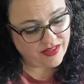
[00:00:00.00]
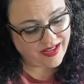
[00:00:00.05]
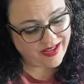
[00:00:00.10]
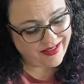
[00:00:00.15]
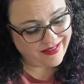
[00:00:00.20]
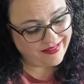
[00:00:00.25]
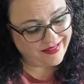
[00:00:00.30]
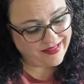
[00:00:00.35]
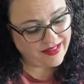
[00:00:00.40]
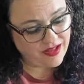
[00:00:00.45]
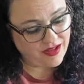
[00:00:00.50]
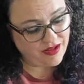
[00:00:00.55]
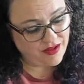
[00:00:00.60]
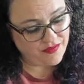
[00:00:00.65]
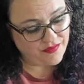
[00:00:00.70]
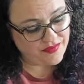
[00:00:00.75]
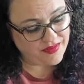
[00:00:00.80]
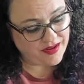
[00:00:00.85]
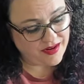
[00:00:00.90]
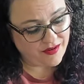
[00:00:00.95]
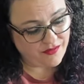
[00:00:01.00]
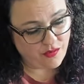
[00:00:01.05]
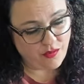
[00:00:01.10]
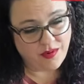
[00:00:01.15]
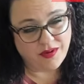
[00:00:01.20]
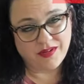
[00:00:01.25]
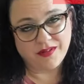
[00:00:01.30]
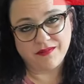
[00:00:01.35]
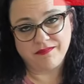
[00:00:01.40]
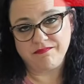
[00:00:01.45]
that love that
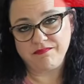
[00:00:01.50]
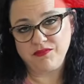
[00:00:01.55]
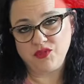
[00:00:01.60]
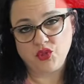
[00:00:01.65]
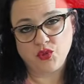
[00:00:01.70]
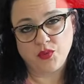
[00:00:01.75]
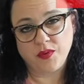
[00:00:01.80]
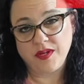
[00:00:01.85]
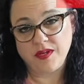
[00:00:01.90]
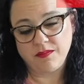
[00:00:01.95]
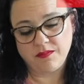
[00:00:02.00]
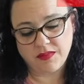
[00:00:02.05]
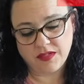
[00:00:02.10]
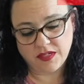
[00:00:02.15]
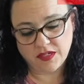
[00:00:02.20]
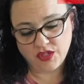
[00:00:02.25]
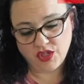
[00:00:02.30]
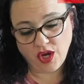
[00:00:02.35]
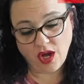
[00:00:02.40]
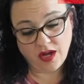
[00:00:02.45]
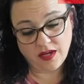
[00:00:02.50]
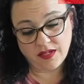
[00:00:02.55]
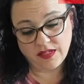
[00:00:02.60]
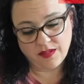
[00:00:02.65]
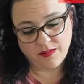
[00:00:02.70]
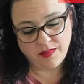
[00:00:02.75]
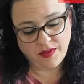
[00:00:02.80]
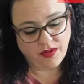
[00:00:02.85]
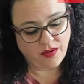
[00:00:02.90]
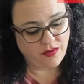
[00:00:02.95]
everyone dreams and
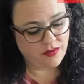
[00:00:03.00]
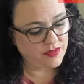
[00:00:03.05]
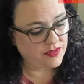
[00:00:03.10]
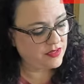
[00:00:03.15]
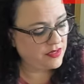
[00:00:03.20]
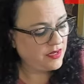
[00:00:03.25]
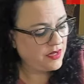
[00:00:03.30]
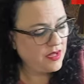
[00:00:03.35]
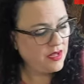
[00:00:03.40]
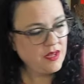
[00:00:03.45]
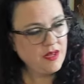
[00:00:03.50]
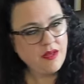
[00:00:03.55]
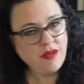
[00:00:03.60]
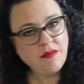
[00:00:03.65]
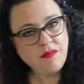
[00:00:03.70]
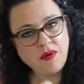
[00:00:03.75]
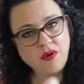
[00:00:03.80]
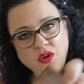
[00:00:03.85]
talks about. But